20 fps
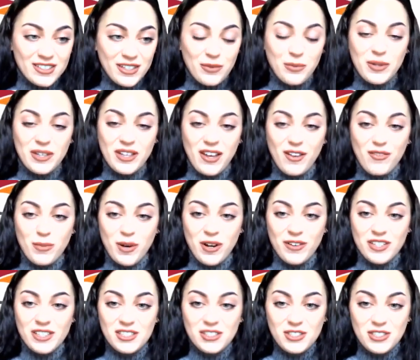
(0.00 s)
and we have
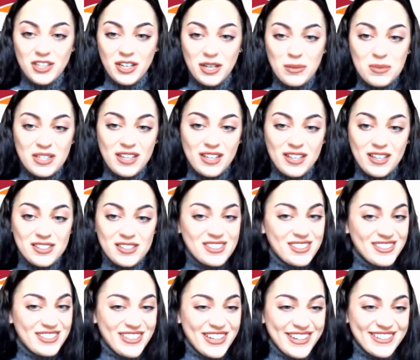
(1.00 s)
Maureen, James, and
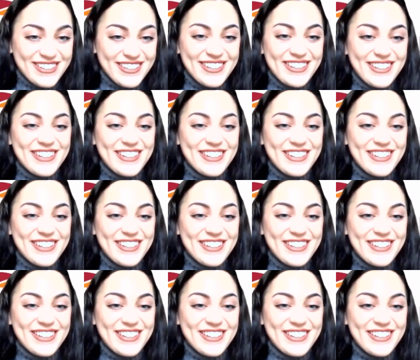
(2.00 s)
CJ.